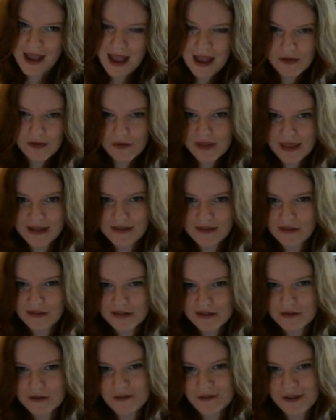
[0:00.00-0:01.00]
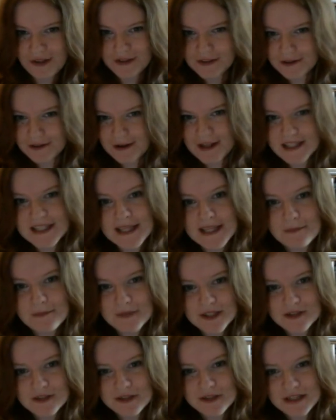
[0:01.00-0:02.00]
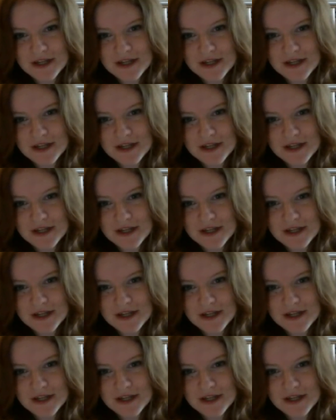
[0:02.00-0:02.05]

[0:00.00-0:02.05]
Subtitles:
And then it's revealed to us that Mr.